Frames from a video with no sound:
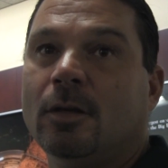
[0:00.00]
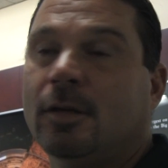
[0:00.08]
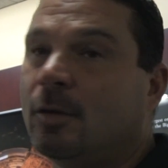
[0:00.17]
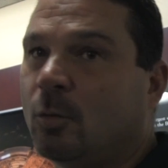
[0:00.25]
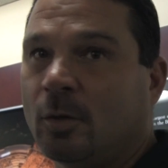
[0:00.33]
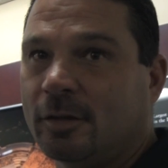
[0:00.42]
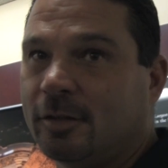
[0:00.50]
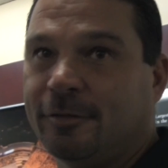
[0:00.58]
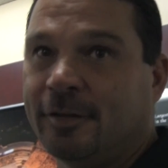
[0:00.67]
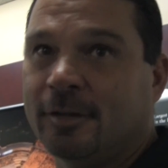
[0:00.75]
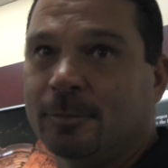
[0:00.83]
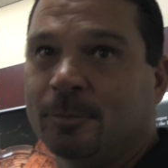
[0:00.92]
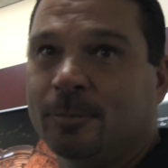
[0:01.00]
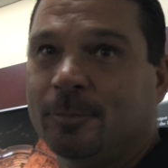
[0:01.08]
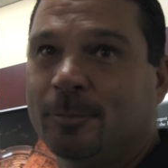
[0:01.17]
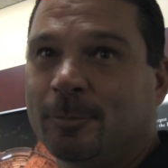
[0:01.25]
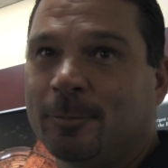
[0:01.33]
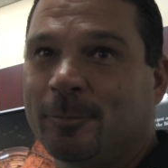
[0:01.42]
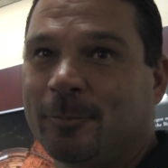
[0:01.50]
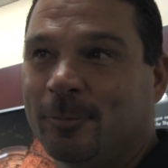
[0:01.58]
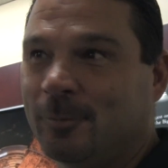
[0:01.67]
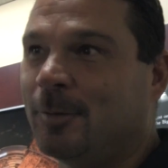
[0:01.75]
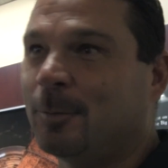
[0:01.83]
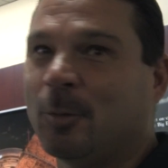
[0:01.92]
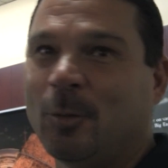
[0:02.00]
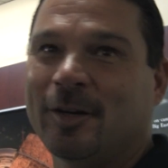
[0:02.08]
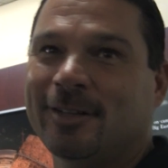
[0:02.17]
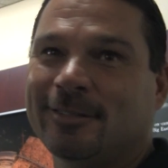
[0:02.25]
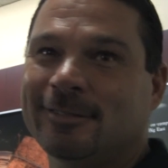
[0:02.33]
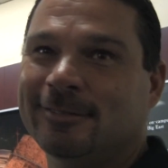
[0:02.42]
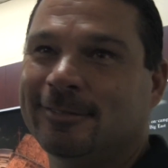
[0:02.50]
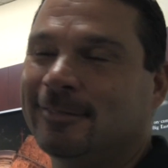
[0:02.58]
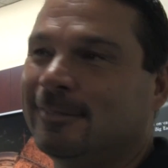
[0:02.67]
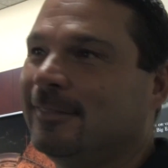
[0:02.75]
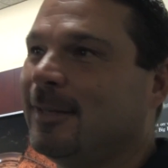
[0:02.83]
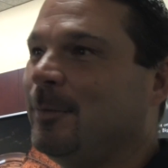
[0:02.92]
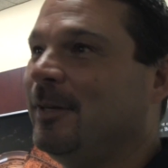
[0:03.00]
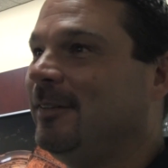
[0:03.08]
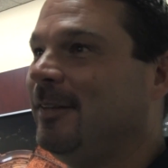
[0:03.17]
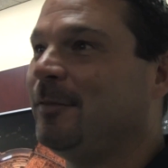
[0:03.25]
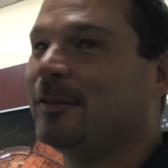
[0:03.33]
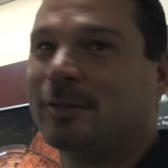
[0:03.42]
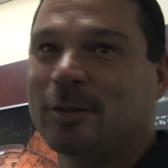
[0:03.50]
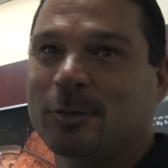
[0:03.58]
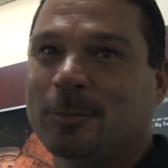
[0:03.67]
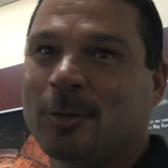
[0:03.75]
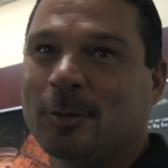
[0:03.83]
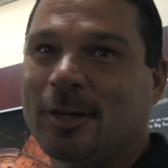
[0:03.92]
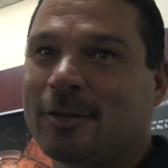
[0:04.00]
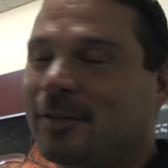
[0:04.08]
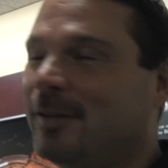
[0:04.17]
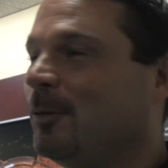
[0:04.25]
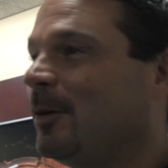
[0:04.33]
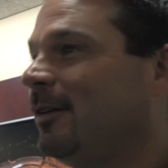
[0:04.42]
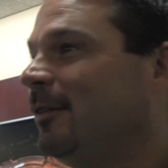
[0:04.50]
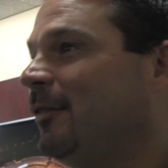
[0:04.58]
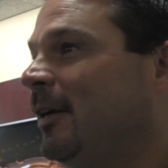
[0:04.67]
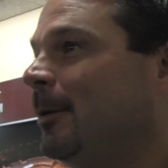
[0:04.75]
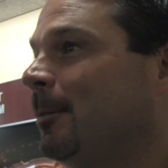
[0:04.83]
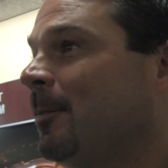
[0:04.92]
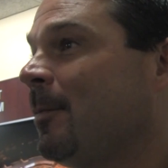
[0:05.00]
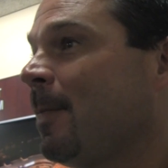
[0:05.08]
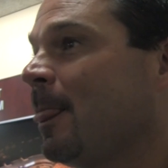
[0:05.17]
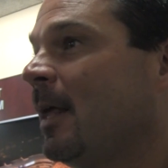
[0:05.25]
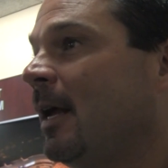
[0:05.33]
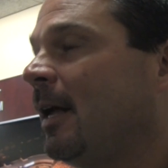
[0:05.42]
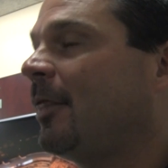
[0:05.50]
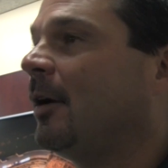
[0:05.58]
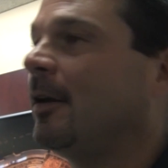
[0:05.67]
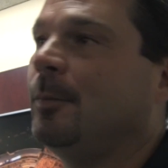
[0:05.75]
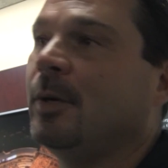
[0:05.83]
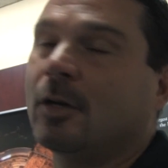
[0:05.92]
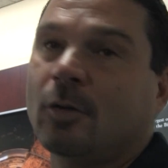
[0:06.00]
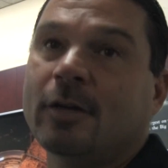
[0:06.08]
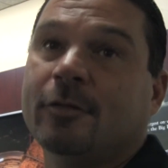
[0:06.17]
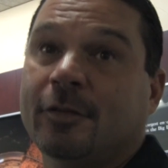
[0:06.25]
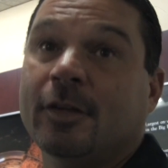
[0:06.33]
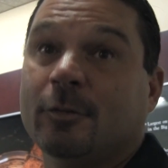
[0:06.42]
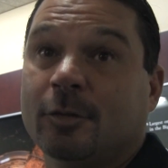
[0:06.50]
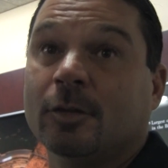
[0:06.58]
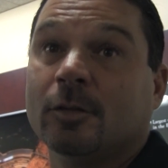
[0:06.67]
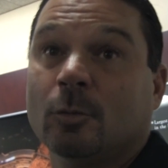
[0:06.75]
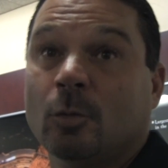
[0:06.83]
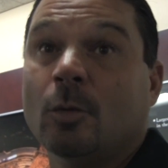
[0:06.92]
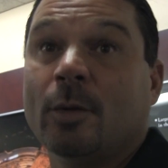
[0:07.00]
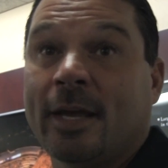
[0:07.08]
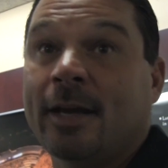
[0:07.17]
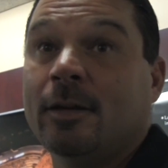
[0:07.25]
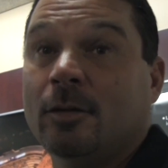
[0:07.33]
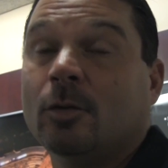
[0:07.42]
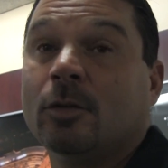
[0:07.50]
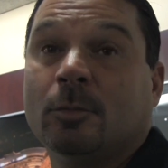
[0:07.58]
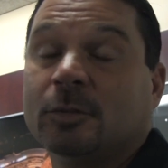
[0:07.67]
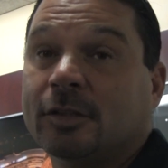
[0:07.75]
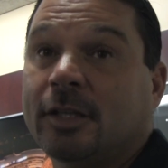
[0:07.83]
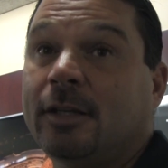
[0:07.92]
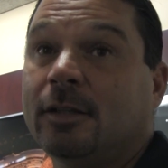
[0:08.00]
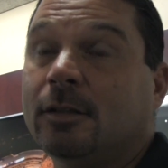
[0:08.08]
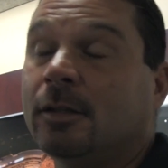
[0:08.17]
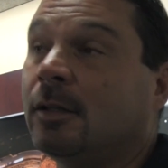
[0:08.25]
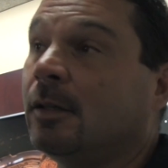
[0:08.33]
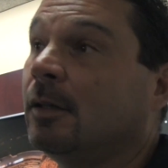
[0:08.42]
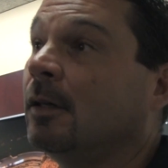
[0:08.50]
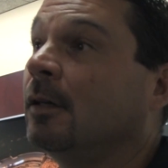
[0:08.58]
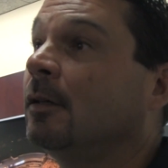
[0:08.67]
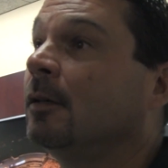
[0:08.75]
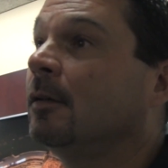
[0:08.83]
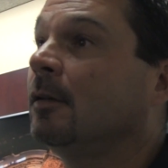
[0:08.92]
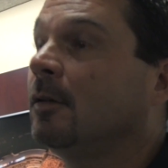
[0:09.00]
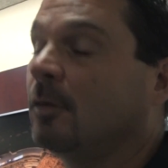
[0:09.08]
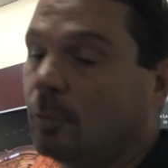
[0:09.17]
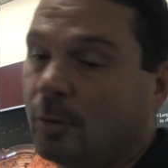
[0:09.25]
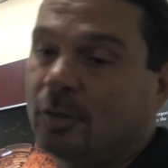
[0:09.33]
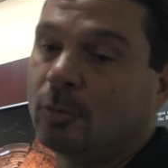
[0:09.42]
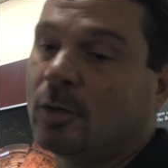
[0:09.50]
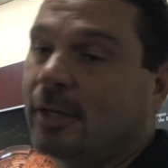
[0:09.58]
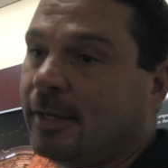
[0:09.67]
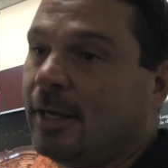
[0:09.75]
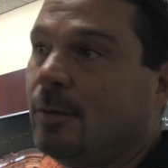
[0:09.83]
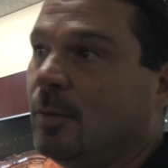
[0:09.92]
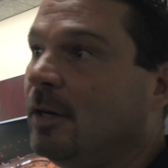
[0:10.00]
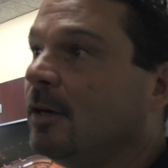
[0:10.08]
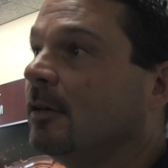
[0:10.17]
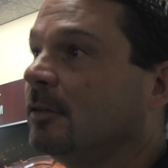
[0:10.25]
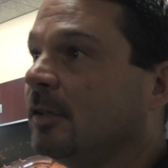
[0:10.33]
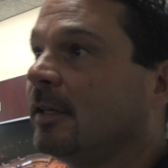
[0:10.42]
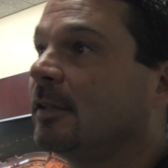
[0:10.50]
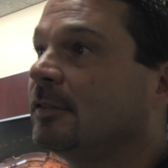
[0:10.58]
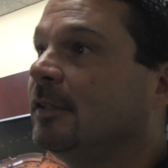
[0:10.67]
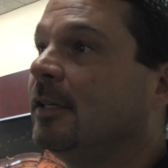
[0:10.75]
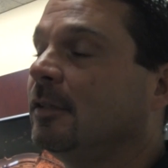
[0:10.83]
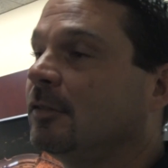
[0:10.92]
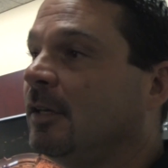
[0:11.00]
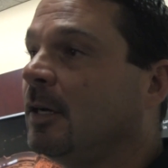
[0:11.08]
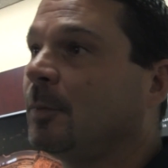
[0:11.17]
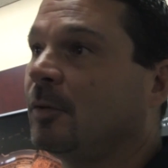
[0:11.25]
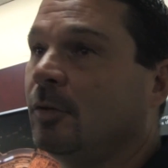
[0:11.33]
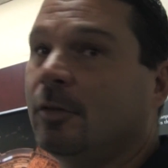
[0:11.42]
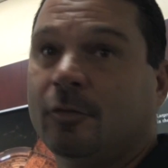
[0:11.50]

Didn't want to defend him, number one. I've been a defense coach my whole life. I didn't want to defend him, and I thought he'd be a great fit for what we had at Oklahoma State. And the reason why I came here is, like I said, it's an opportunity